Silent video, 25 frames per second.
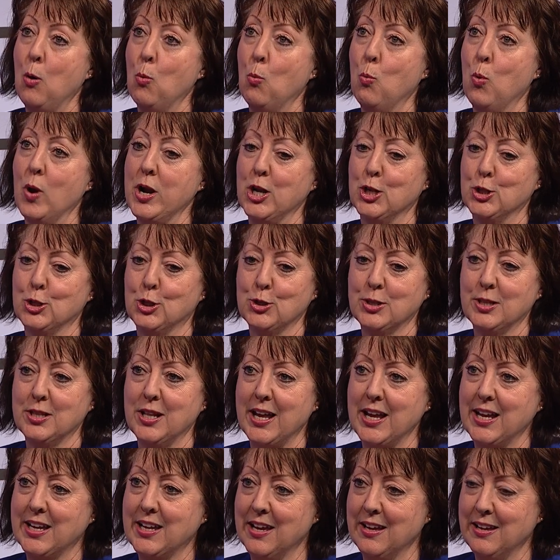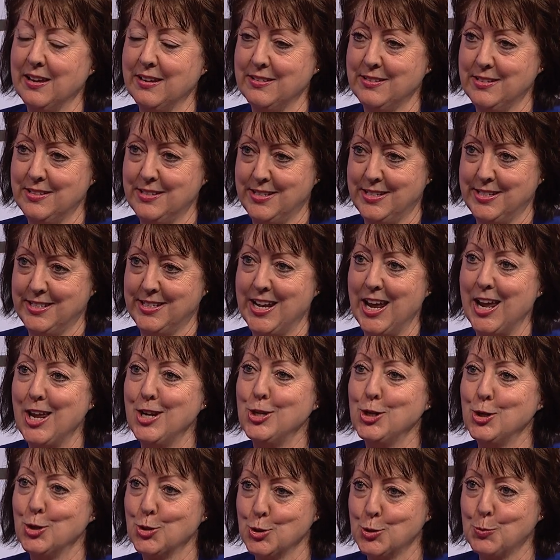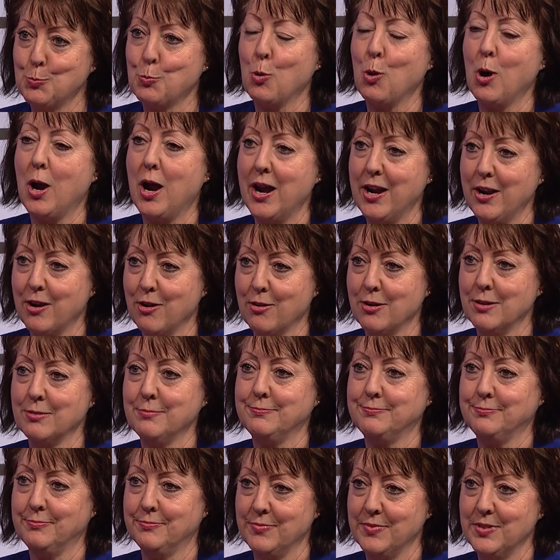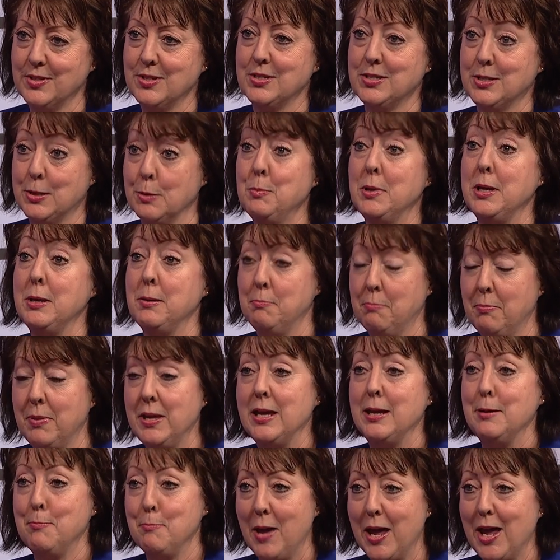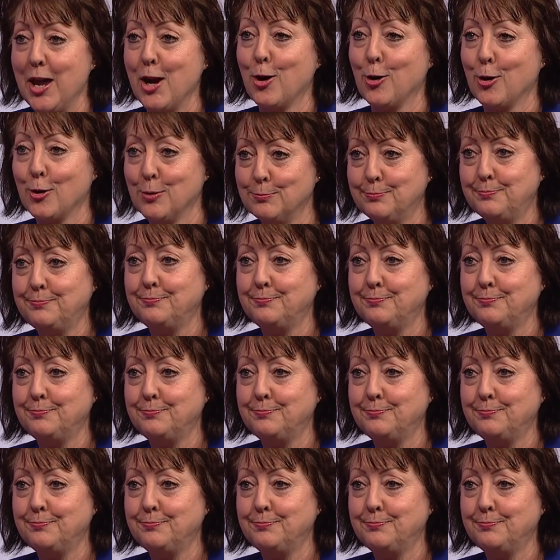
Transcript: what it looked like 10 years prior to me being mayor.